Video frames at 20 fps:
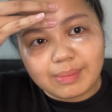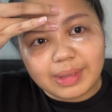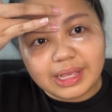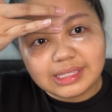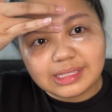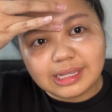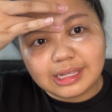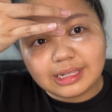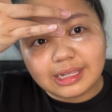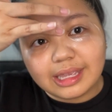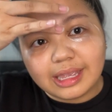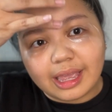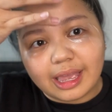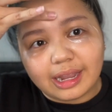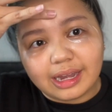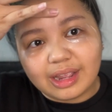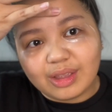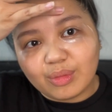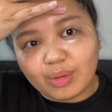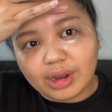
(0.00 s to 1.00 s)
basically
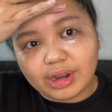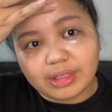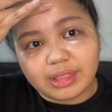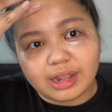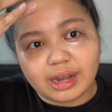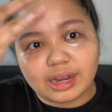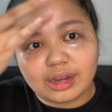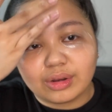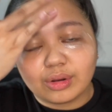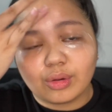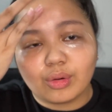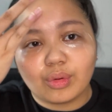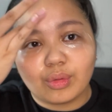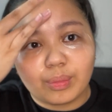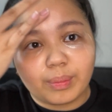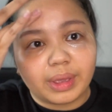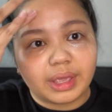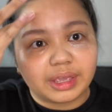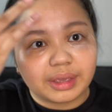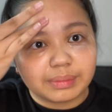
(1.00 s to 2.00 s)
anywhere that I know
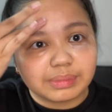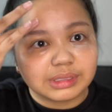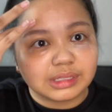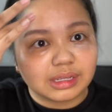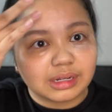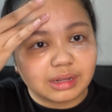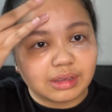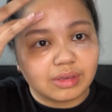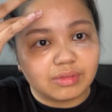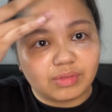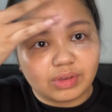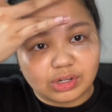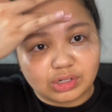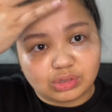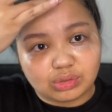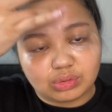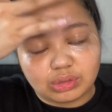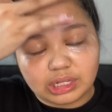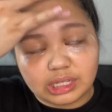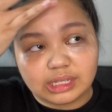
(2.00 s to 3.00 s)
makeup is gonna
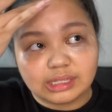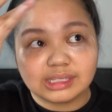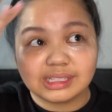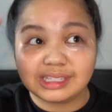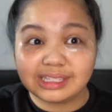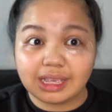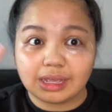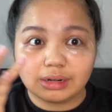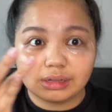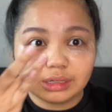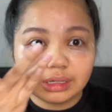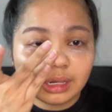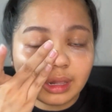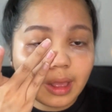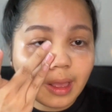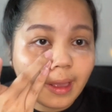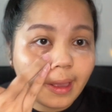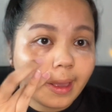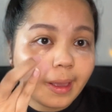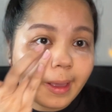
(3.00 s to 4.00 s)
eventually settle,
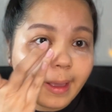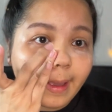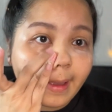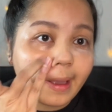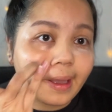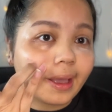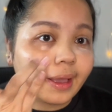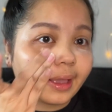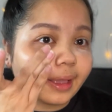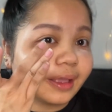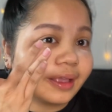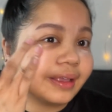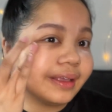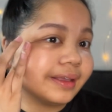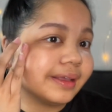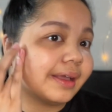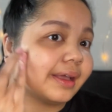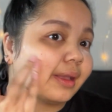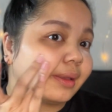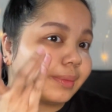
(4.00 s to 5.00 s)

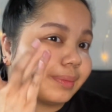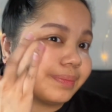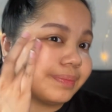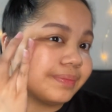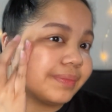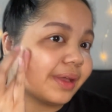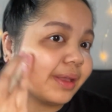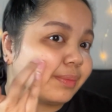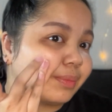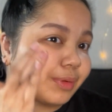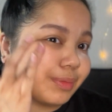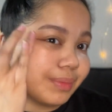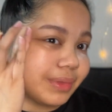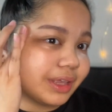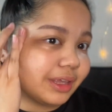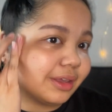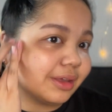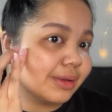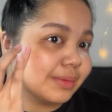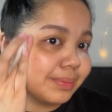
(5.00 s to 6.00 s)
I put
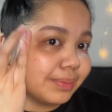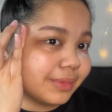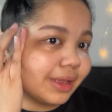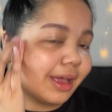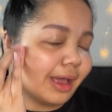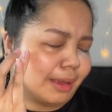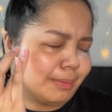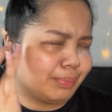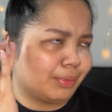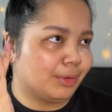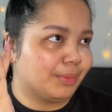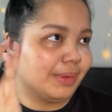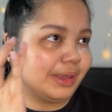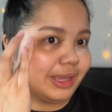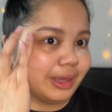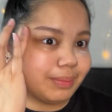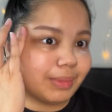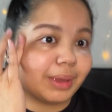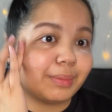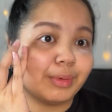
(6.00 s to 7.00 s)
makeup.
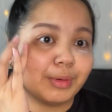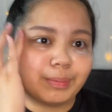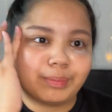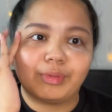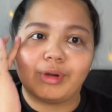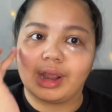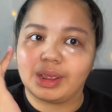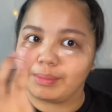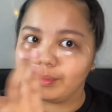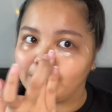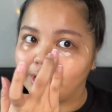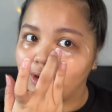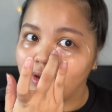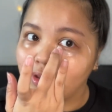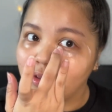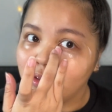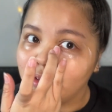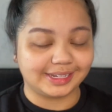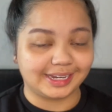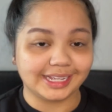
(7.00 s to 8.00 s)
I put primer.
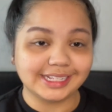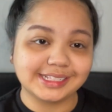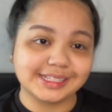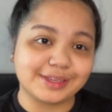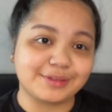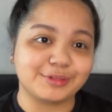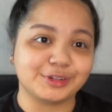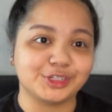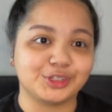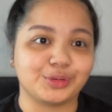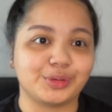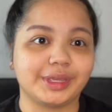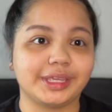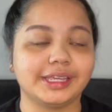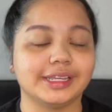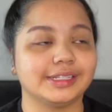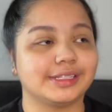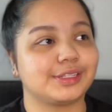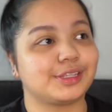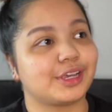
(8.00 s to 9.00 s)
The next thing we're
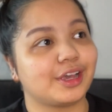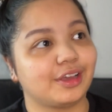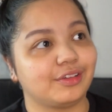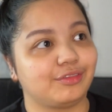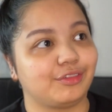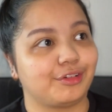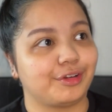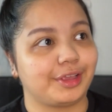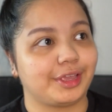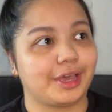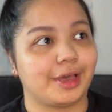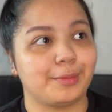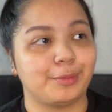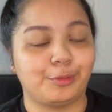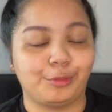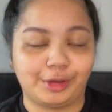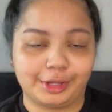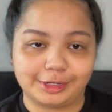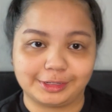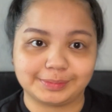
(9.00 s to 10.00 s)
doing is covering up
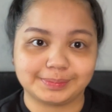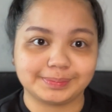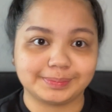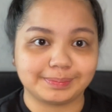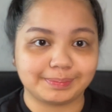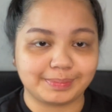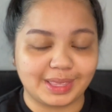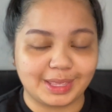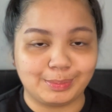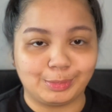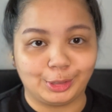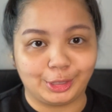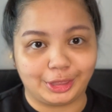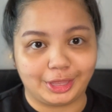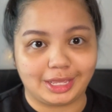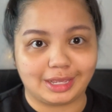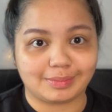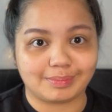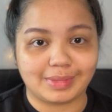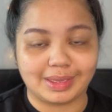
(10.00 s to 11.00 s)
what people
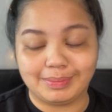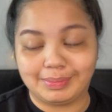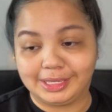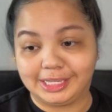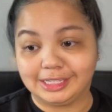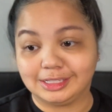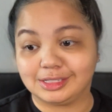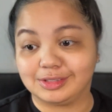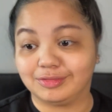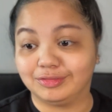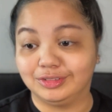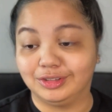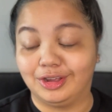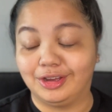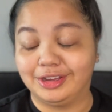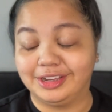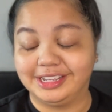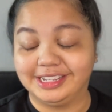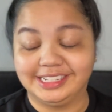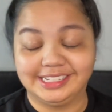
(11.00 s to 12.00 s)
think my biggest
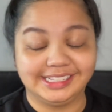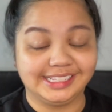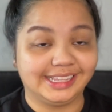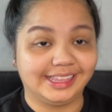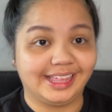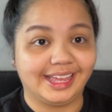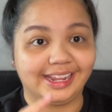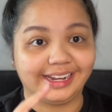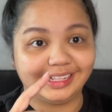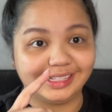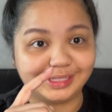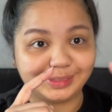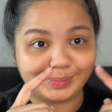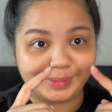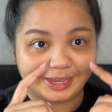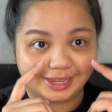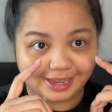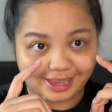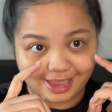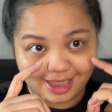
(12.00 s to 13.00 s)
flaw is, and that is
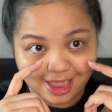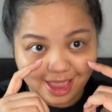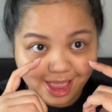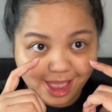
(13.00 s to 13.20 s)
my